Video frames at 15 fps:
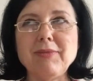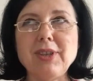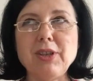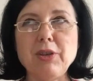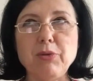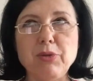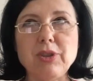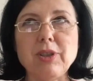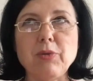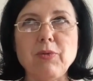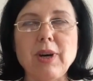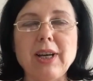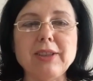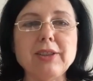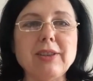use the
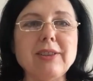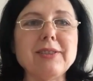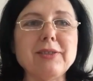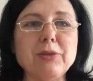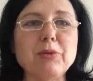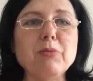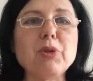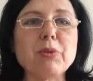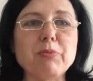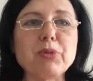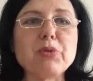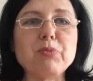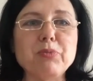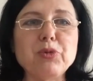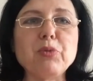word
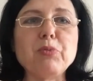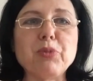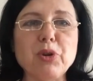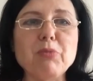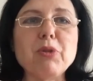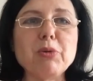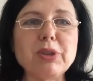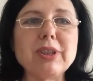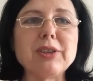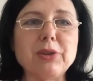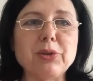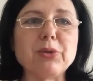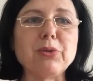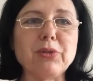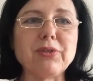to promote the
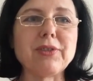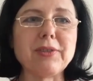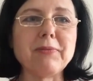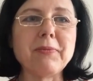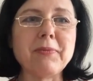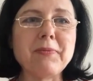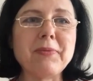truth.